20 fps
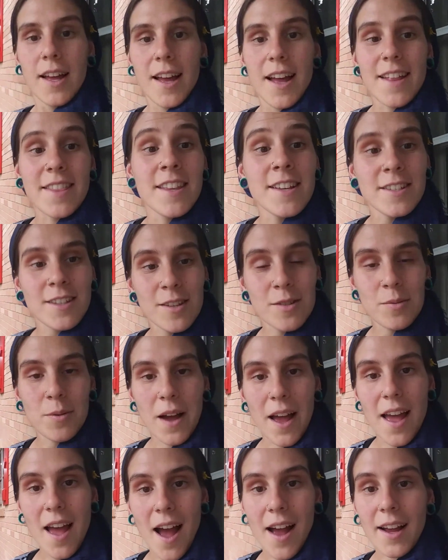And this is
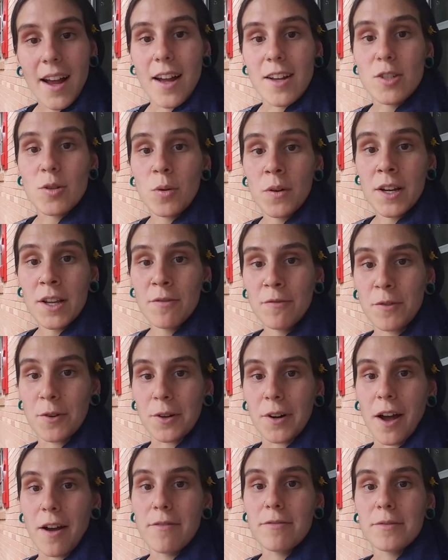what I got
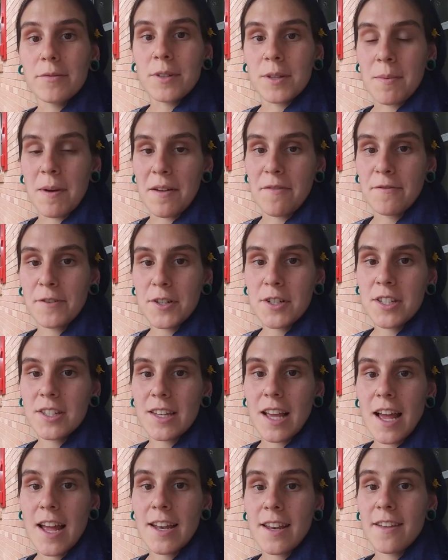24 of with my first
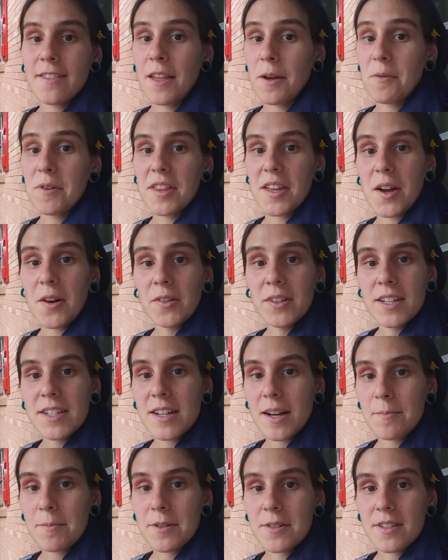son. They were the only
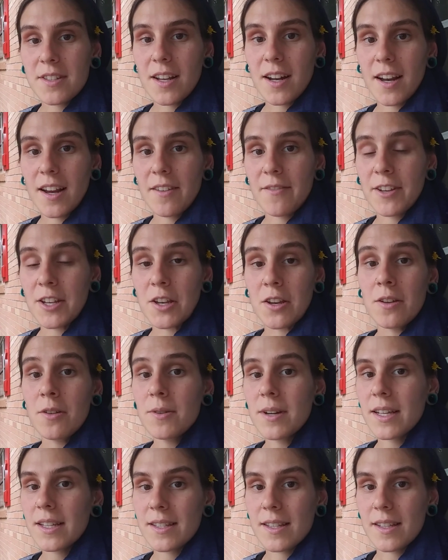diapers that I even knew
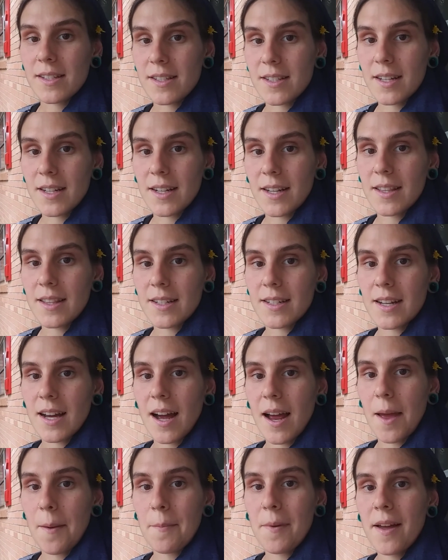existed at the
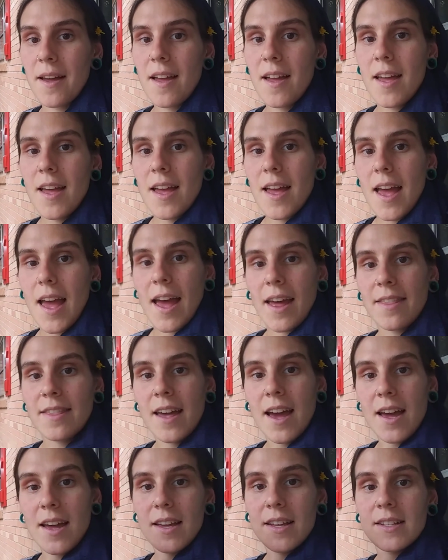time. And
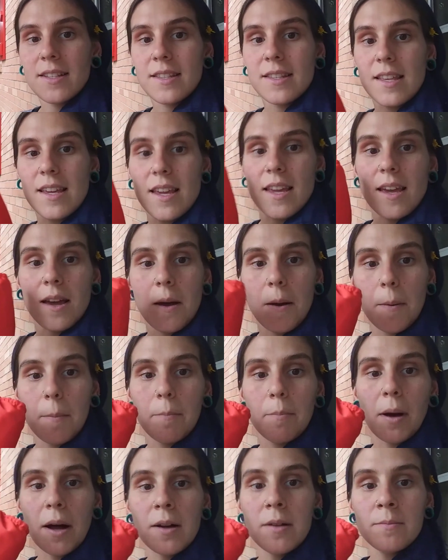that is the
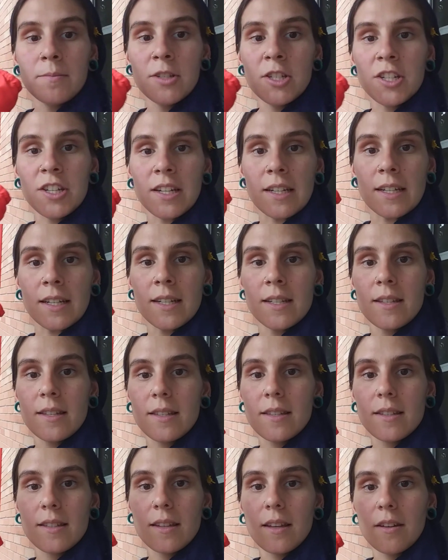Bum
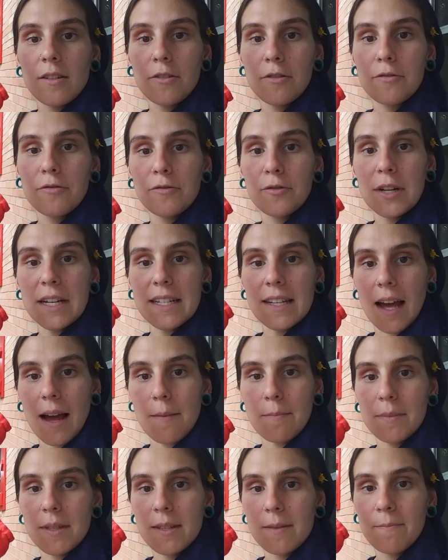Genius Free
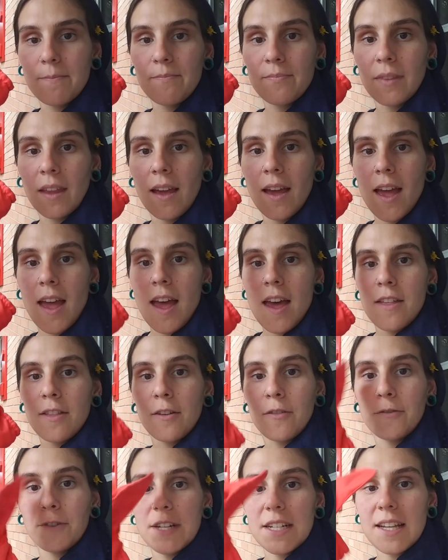Times.
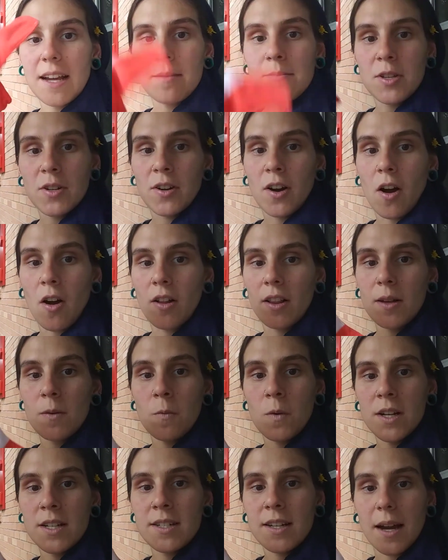The Free Times are all
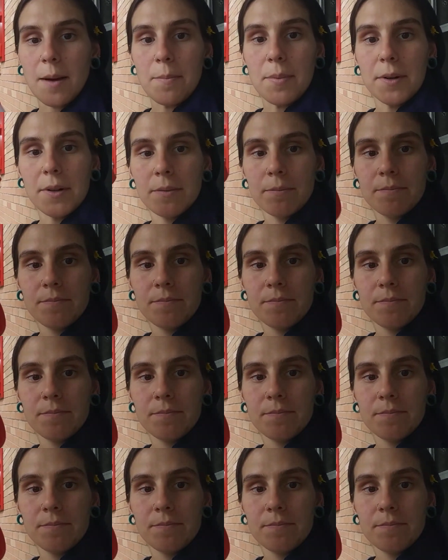in one diaper.